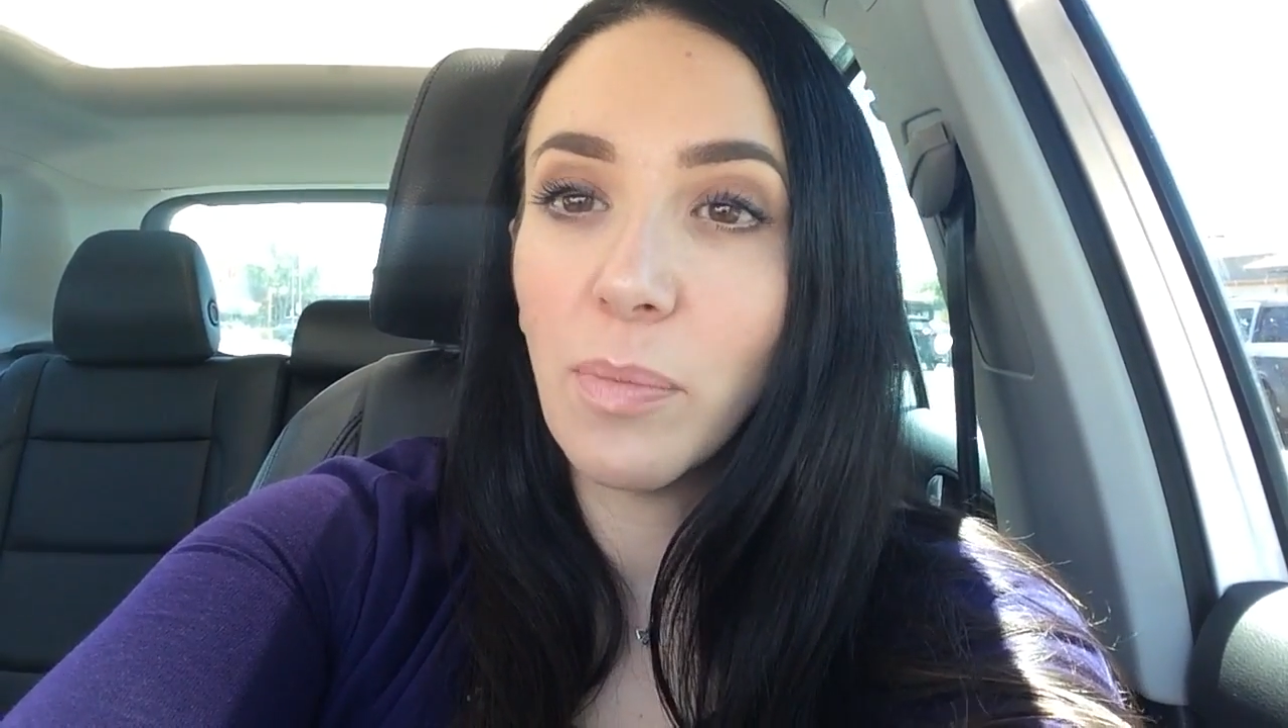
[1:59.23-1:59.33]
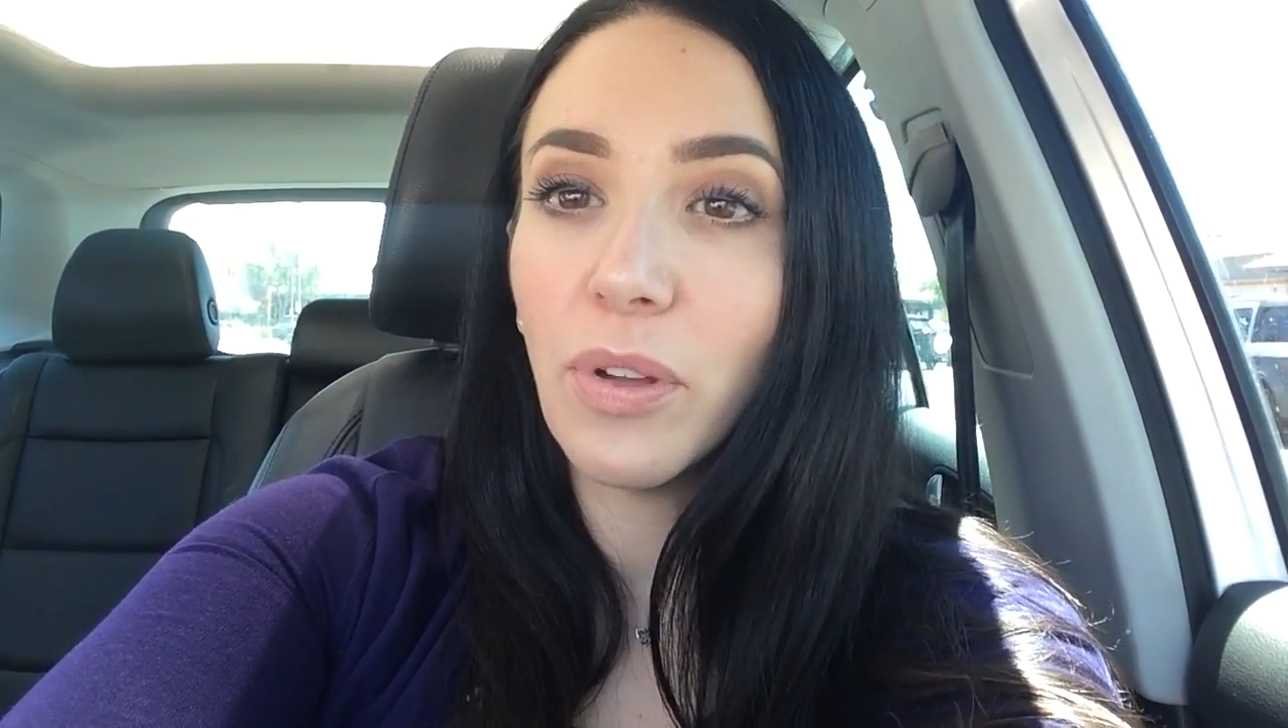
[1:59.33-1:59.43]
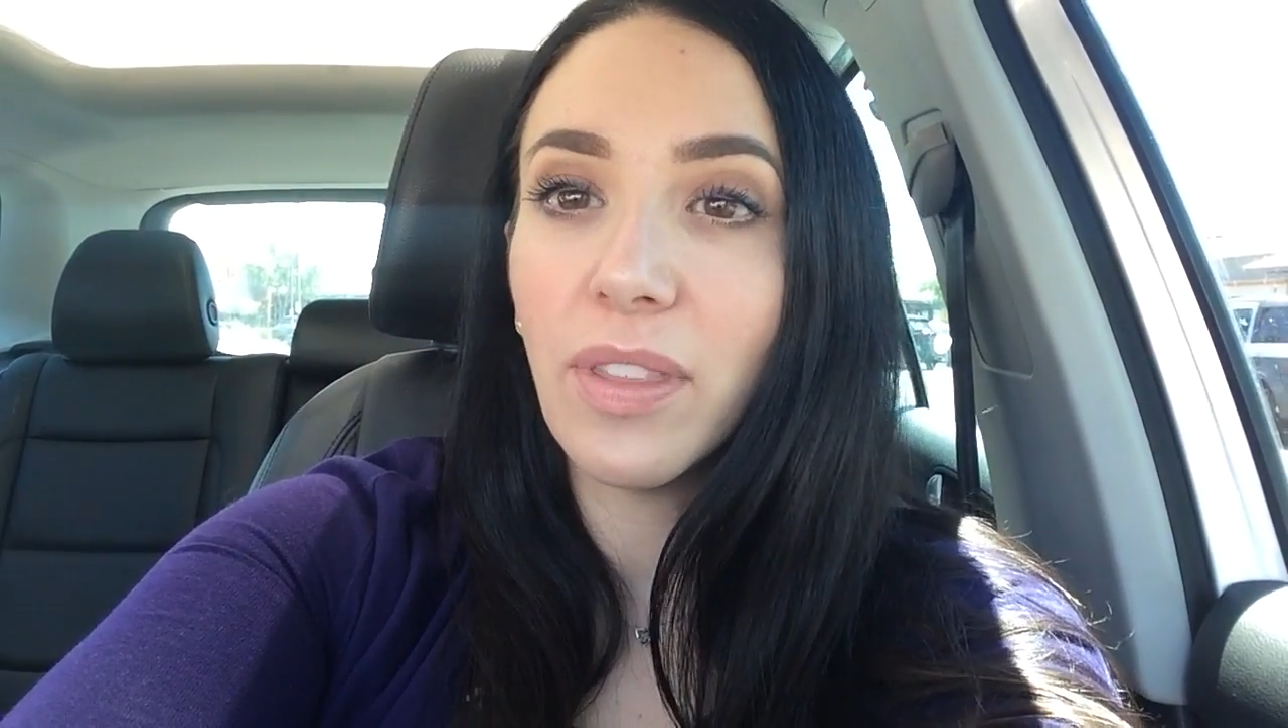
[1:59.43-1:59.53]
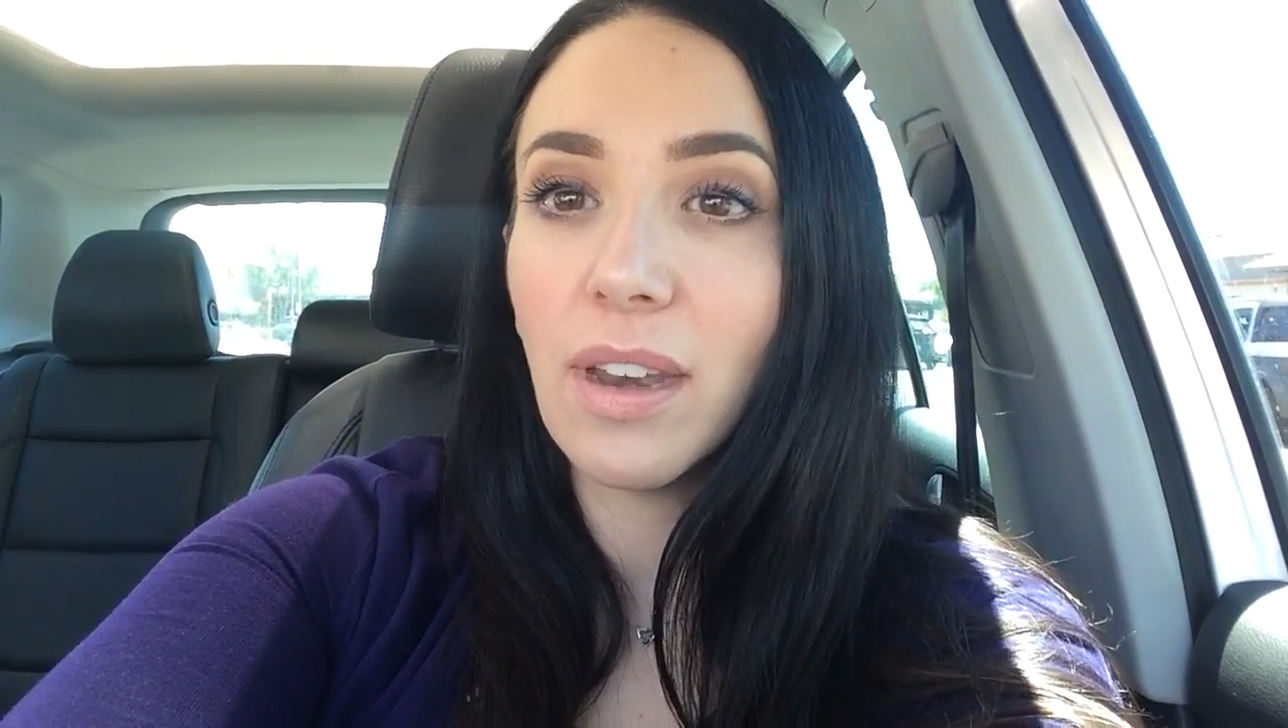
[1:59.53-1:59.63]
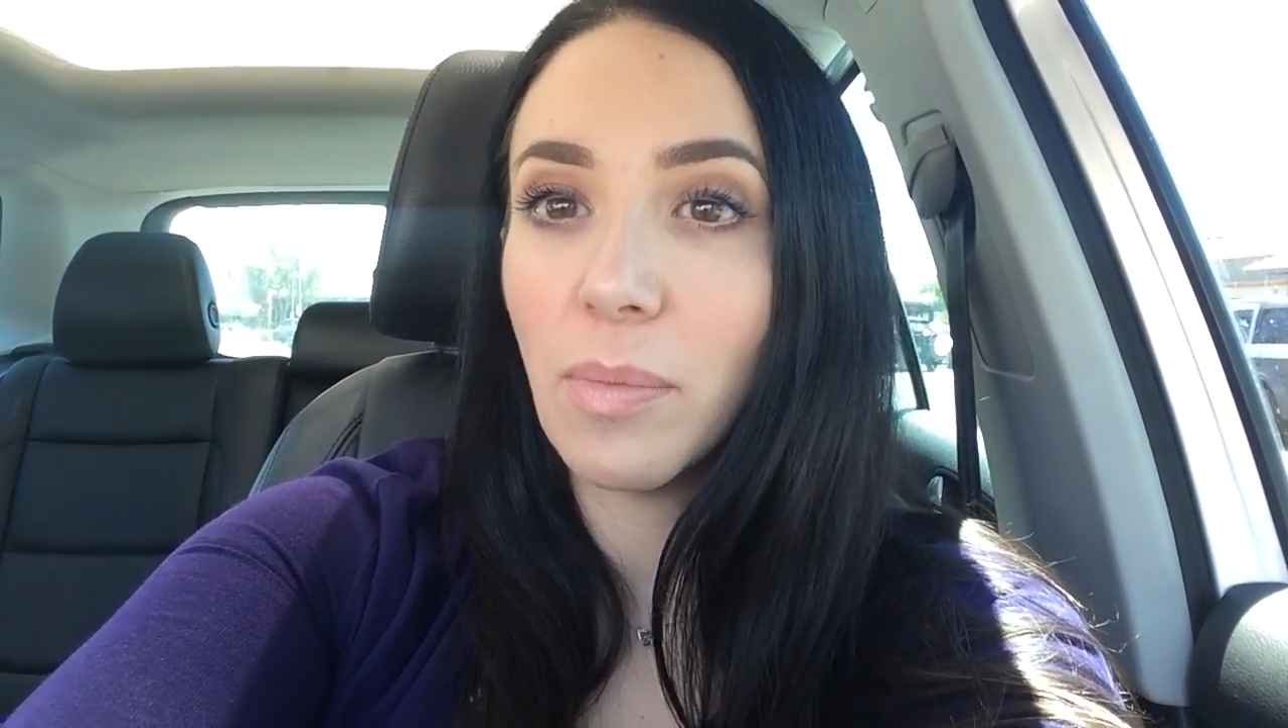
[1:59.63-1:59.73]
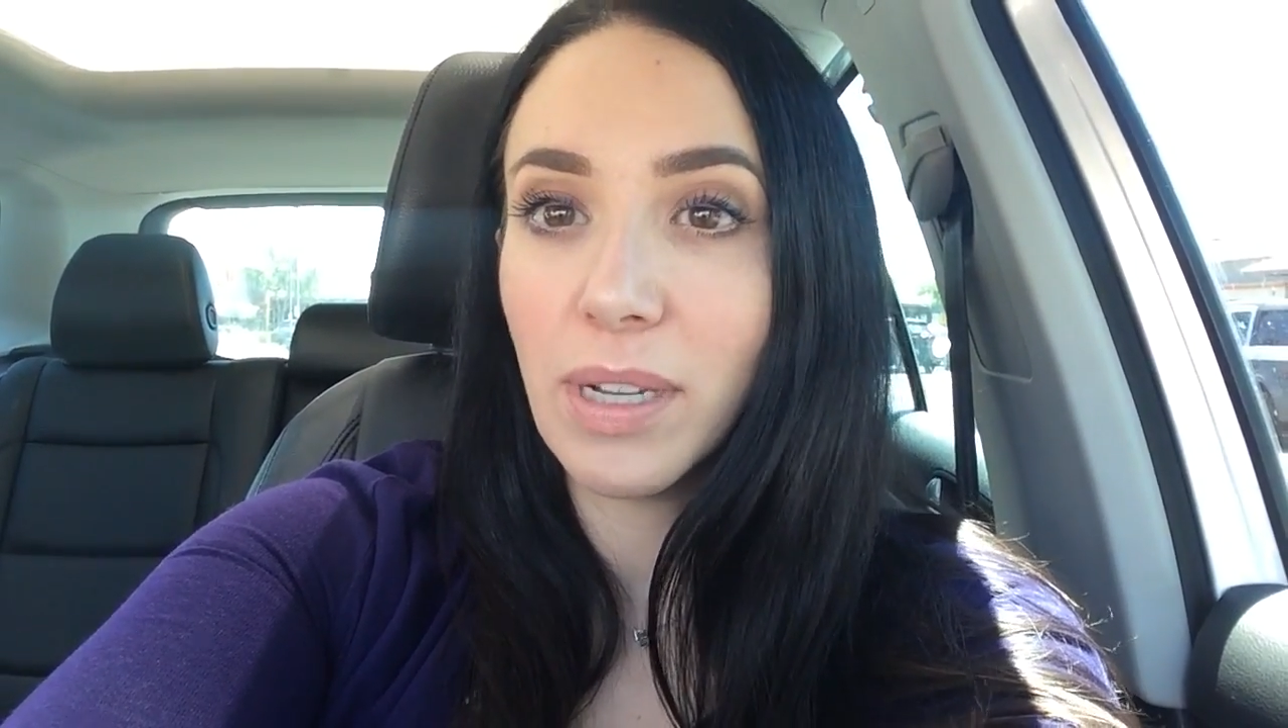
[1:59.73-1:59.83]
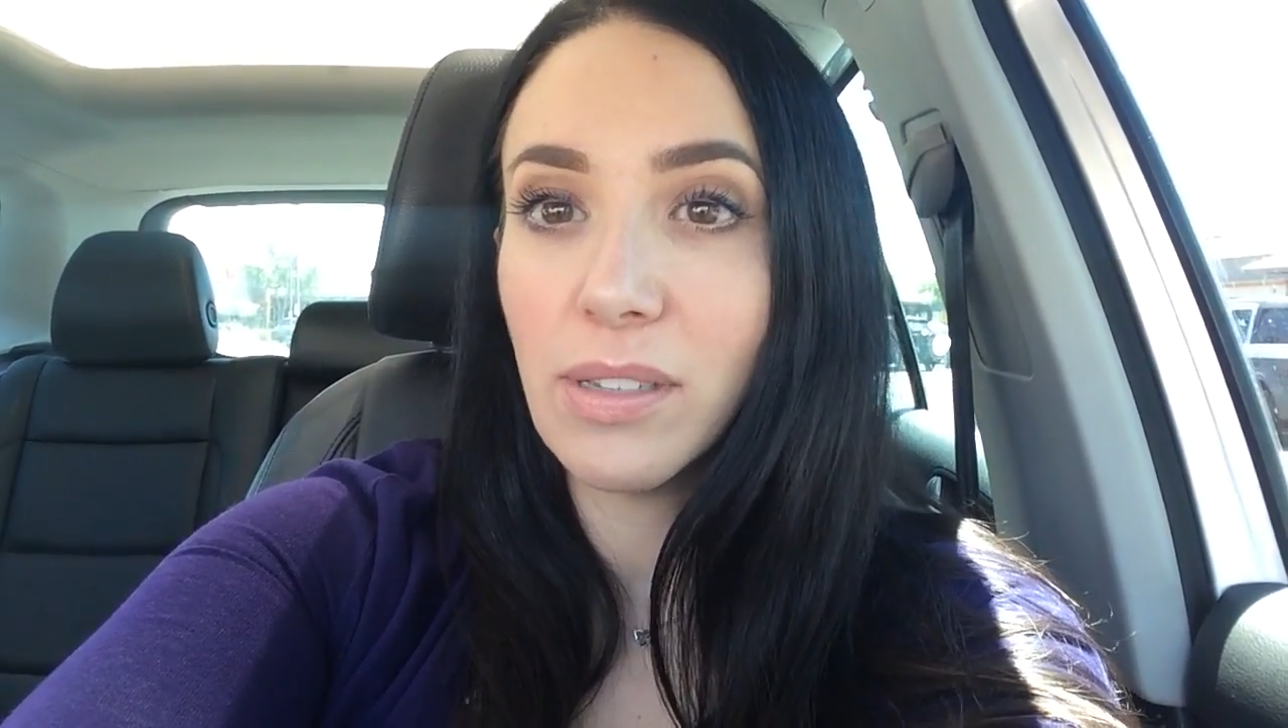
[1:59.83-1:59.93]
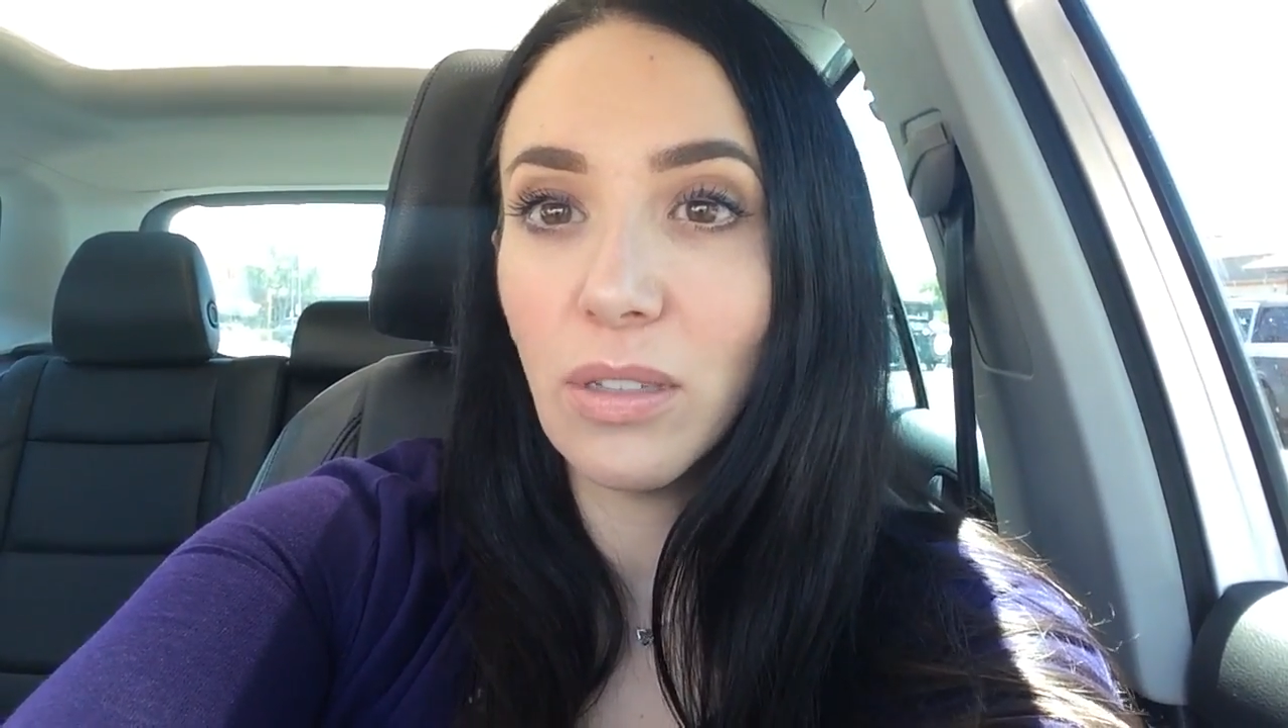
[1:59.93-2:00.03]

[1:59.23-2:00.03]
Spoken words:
of put the numbing